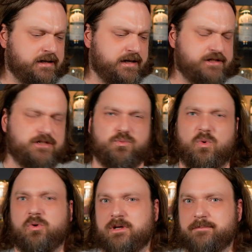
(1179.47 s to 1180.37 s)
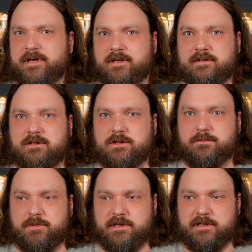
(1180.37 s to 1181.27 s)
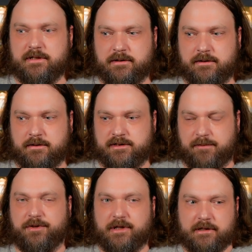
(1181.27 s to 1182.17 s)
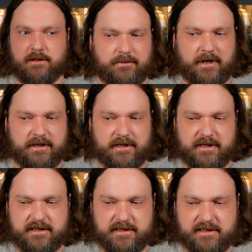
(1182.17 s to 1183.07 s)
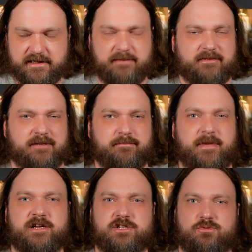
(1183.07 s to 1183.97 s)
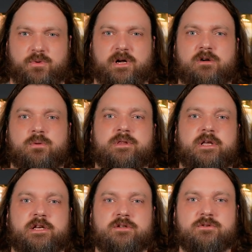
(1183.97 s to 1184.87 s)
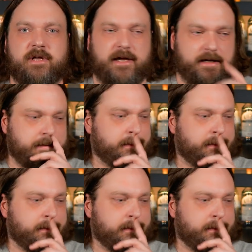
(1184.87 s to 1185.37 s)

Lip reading: It just won't commit to being something. And it doesn't seem to mesh well when they do that.